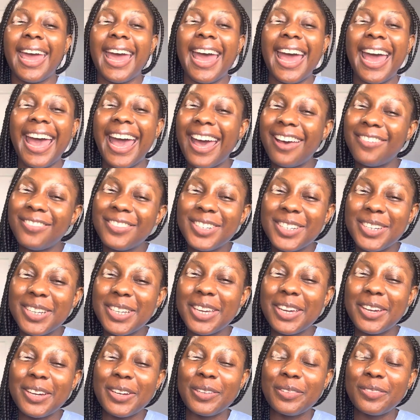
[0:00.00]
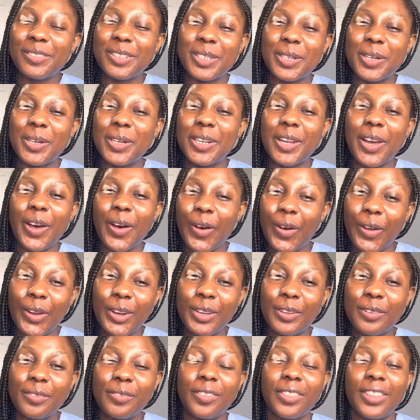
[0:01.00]
After you have done all
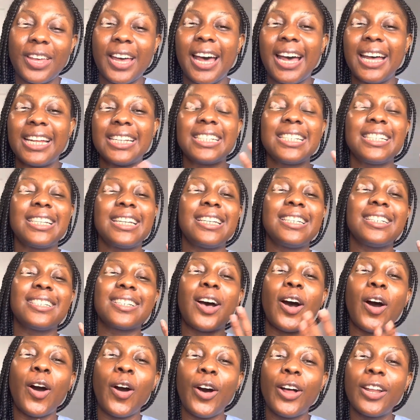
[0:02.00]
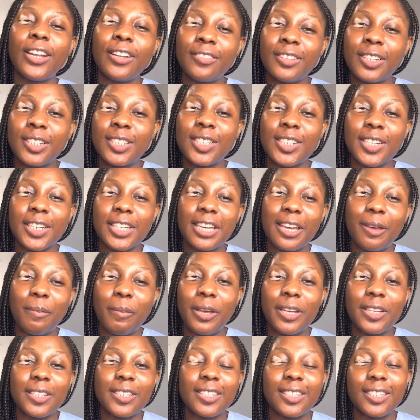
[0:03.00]
of that, sent all of the
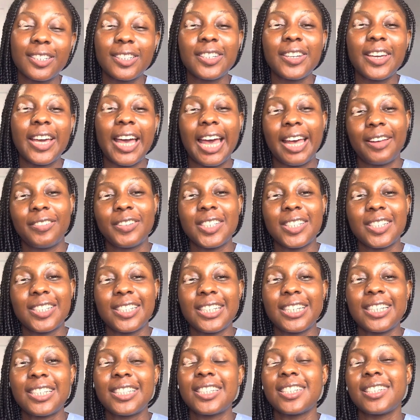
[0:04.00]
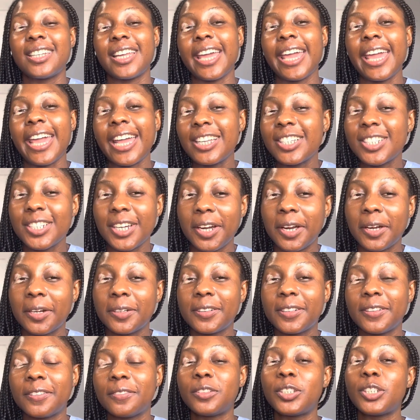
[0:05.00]
documents that you have to send to the HR
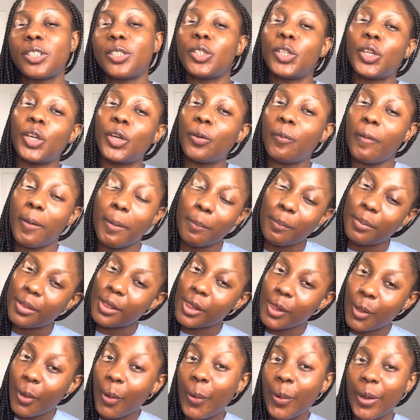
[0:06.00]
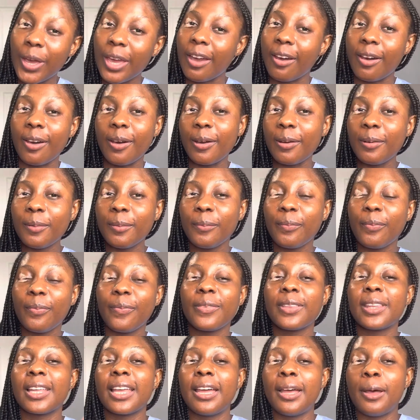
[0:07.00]
of the new employer,
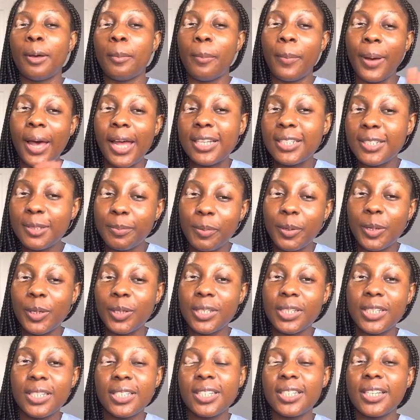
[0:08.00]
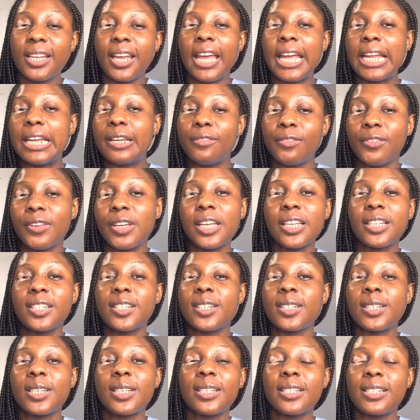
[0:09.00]
passport and
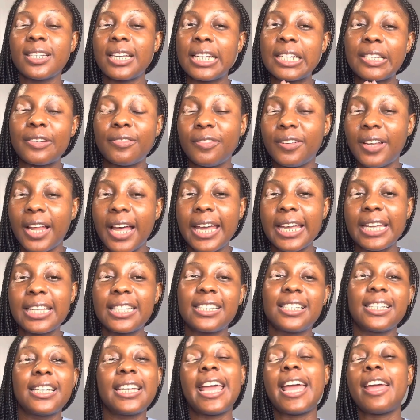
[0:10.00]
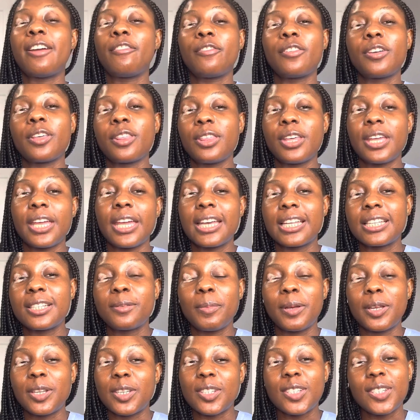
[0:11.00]
visas and flights and everything has
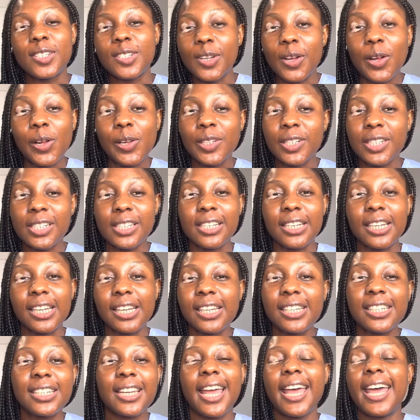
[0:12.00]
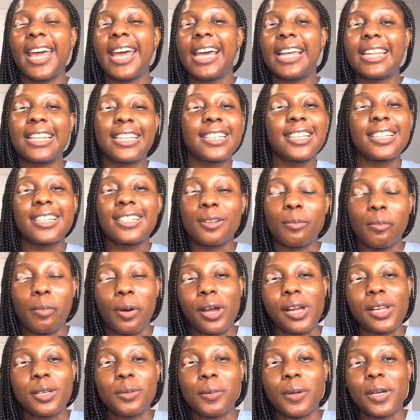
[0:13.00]
been sorted, this is the
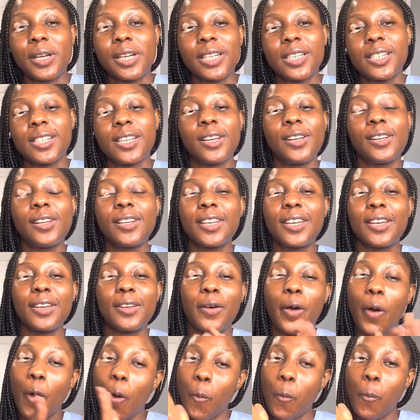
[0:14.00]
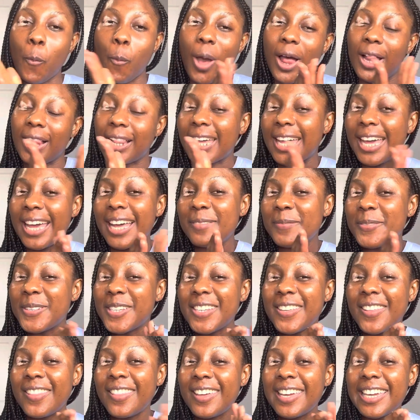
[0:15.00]
part where I tell you, welcome
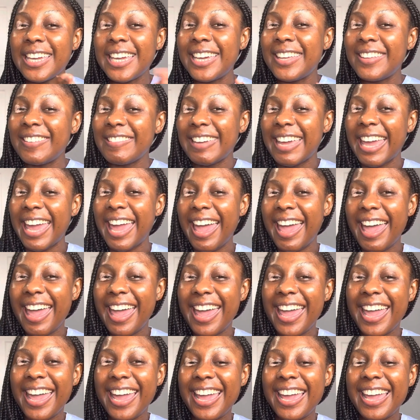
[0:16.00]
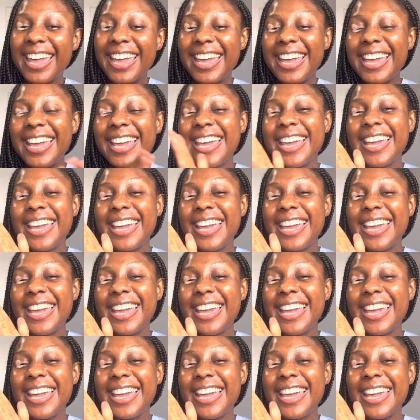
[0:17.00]
to the UK.